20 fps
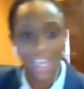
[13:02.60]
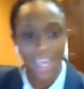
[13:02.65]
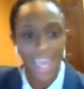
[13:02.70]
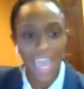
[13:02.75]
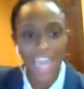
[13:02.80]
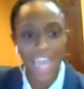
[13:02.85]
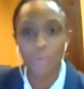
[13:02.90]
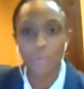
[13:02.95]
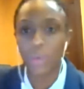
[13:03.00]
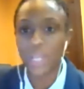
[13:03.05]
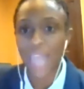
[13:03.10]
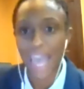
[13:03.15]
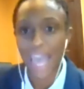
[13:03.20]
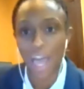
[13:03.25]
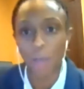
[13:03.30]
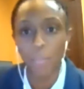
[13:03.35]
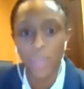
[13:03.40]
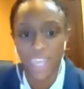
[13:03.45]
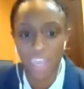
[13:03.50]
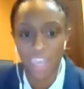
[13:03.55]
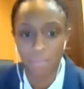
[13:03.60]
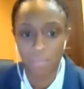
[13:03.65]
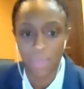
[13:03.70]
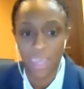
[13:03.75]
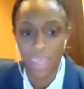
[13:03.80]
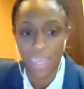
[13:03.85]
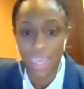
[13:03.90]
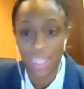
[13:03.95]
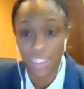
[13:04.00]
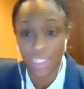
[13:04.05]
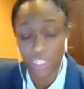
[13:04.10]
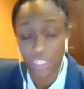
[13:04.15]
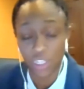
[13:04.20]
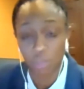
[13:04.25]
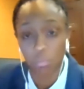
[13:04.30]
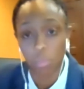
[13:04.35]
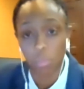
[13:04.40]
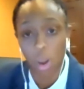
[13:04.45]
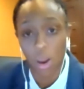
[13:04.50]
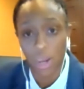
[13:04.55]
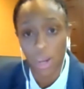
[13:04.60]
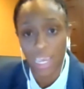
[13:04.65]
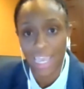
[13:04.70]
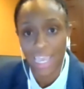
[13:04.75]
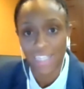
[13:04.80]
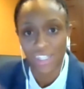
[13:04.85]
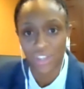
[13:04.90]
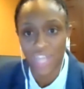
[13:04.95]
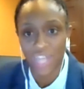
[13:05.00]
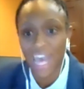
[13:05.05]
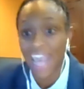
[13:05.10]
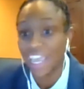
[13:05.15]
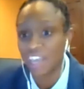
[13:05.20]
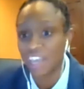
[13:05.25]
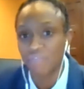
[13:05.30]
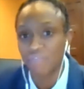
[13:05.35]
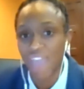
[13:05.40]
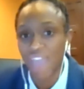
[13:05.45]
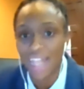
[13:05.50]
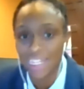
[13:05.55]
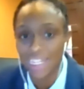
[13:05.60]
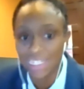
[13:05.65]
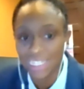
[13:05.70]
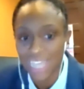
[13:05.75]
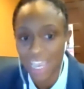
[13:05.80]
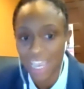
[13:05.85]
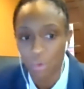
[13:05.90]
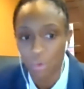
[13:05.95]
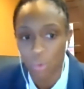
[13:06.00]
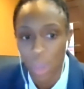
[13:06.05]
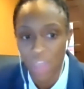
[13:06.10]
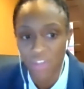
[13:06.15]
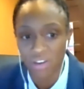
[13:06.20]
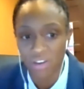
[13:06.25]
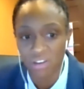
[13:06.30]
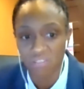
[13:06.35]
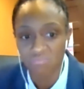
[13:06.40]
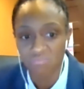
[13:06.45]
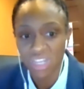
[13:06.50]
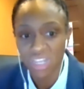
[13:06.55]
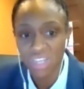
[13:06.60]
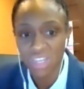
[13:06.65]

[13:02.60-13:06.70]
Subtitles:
and it would help get me into the market so that I could validate whether